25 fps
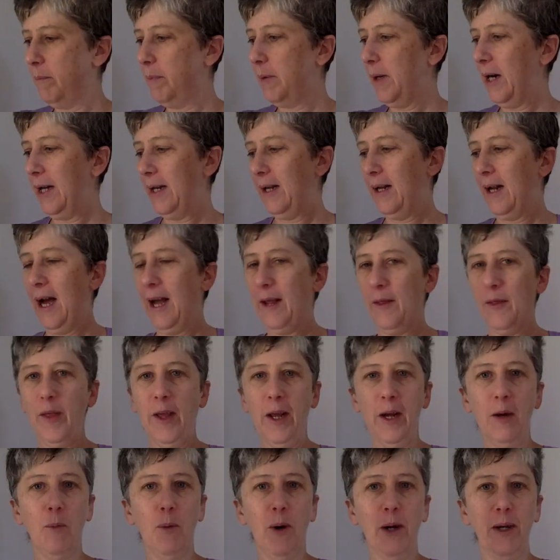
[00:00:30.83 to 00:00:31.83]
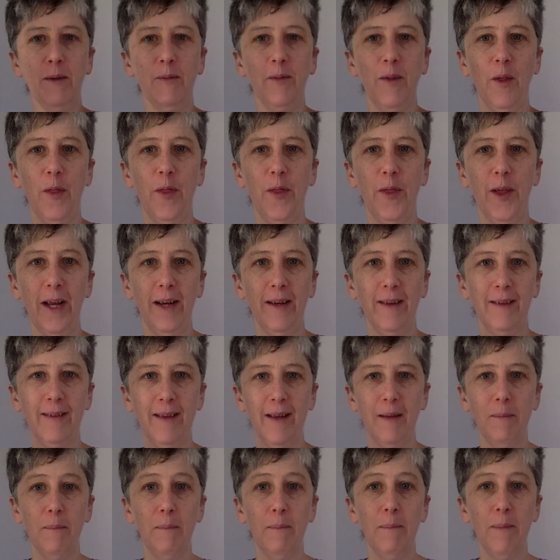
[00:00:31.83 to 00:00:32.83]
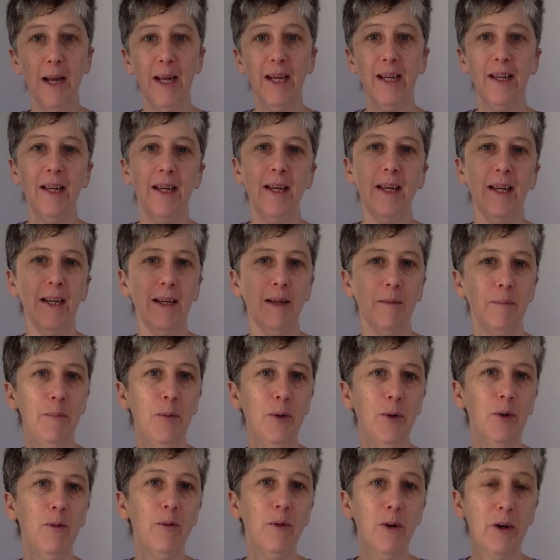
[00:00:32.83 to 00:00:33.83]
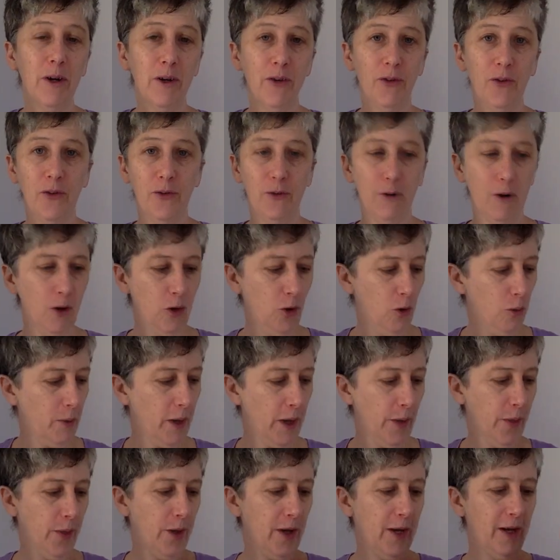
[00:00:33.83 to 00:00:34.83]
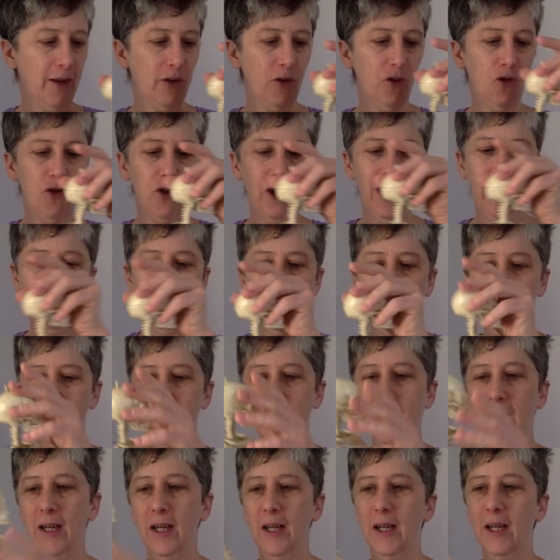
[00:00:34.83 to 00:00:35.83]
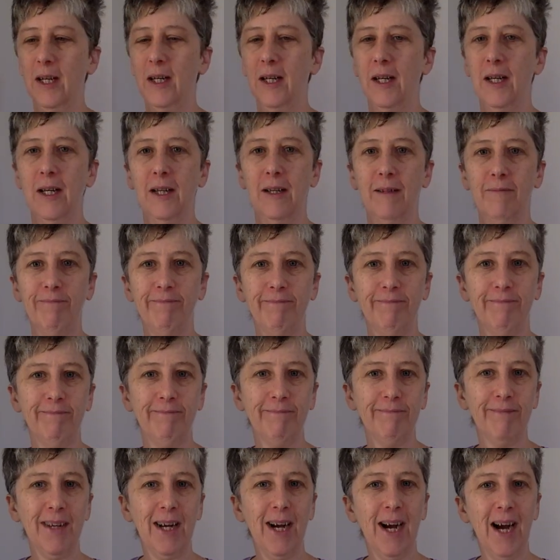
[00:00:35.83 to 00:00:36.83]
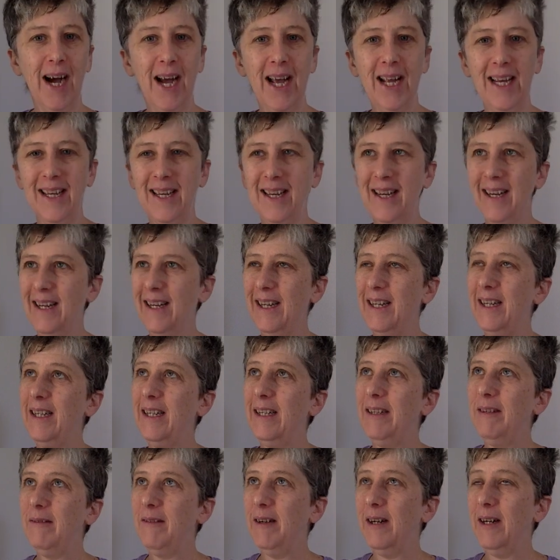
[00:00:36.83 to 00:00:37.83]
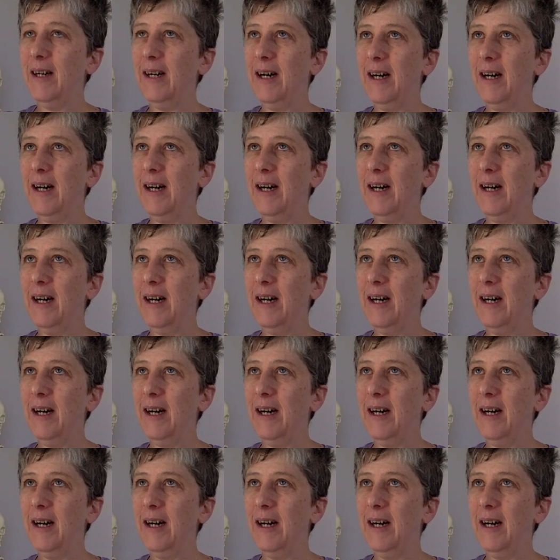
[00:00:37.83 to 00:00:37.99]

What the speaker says: But I think one of the things that many movers struggle with is just kind of